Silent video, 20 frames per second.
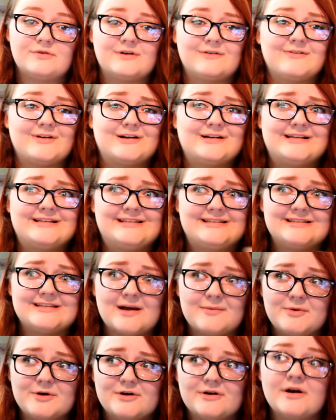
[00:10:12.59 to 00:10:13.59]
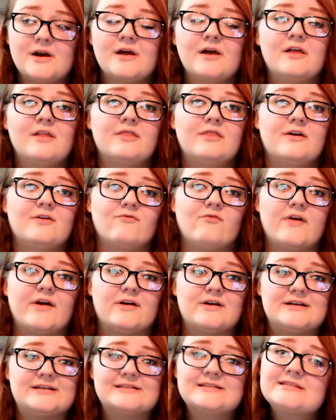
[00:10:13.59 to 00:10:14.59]
They're very stubborn, they're
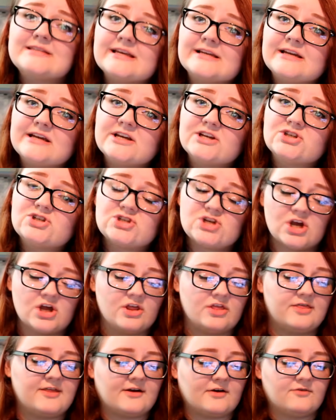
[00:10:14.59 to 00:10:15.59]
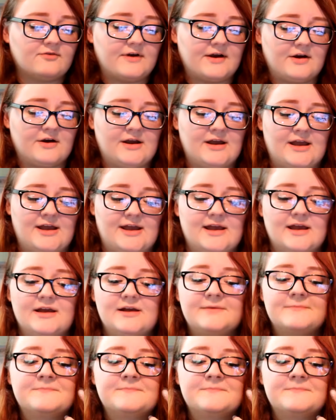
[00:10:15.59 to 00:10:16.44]
very skittish, they're very